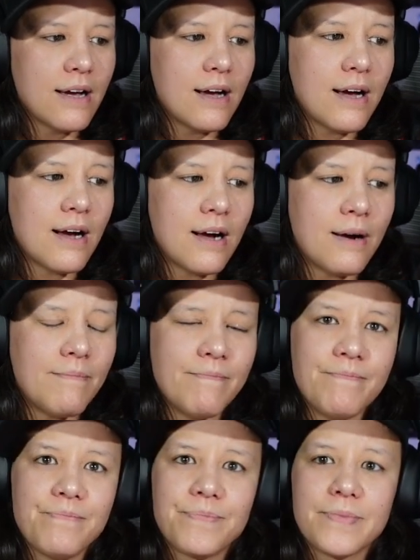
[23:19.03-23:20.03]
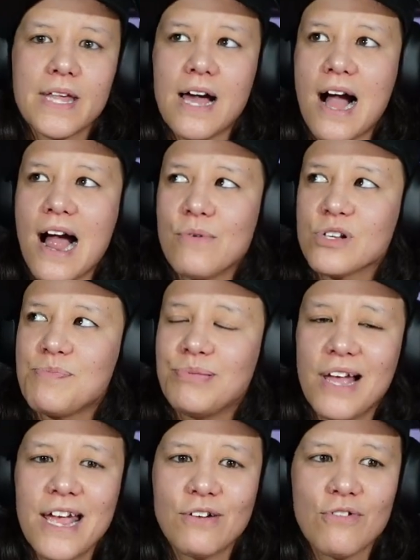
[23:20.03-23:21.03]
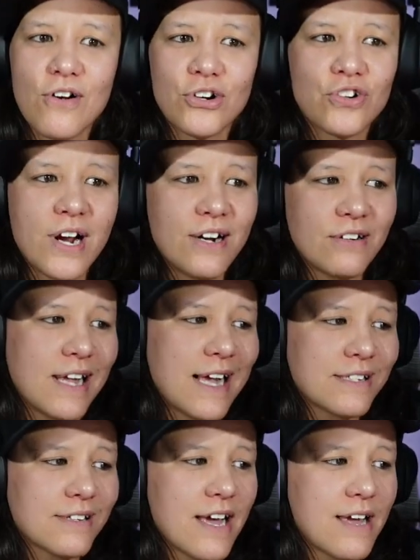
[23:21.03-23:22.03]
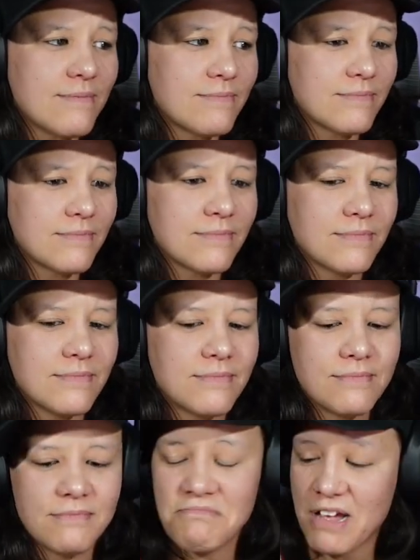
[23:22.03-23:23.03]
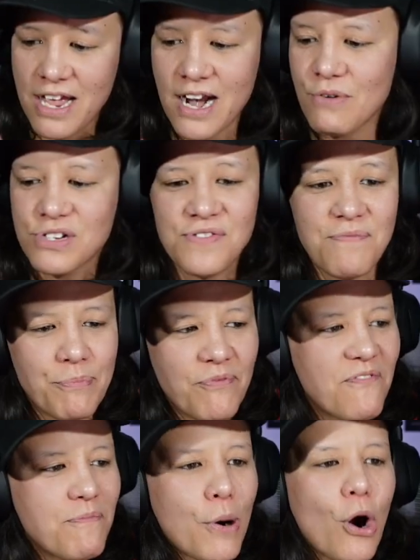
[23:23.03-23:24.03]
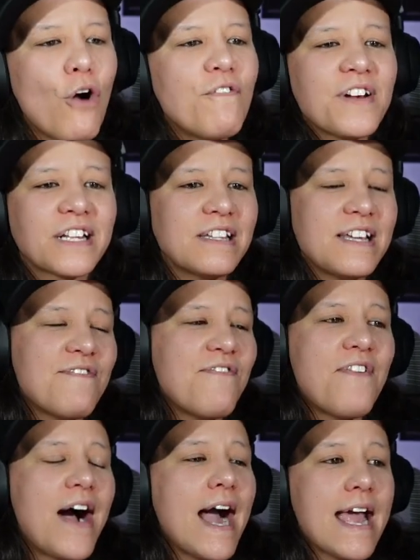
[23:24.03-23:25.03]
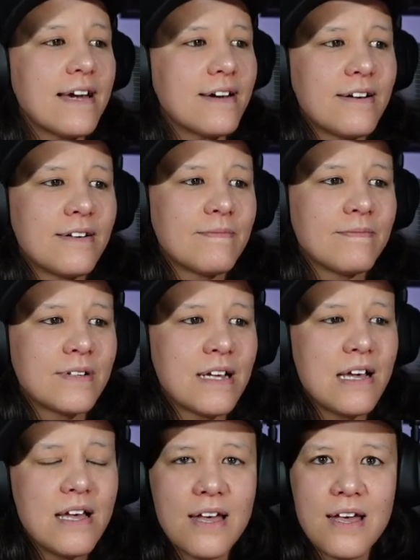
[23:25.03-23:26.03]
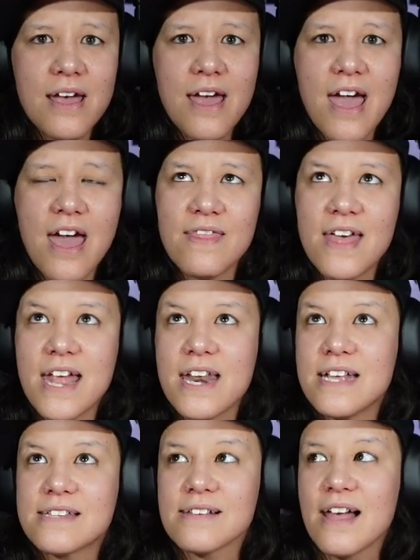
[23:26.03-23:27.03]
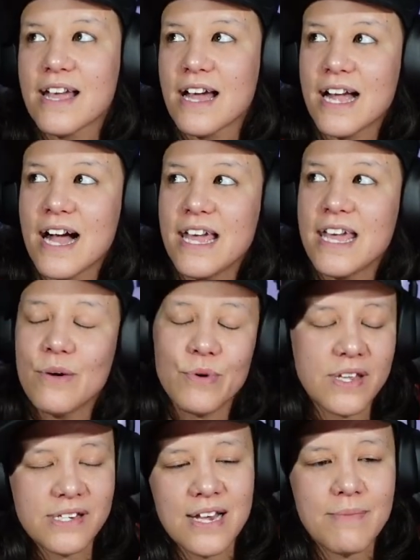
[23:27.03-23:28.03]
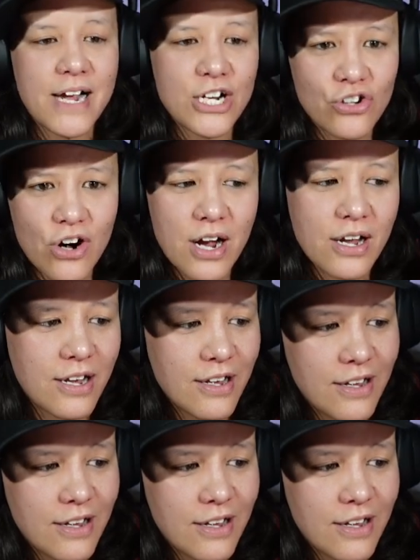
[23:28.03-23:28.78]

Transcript: um, I was playing Rogue Trader last night, and I was perfectly fine. And then it's like I got hit with a semi truck.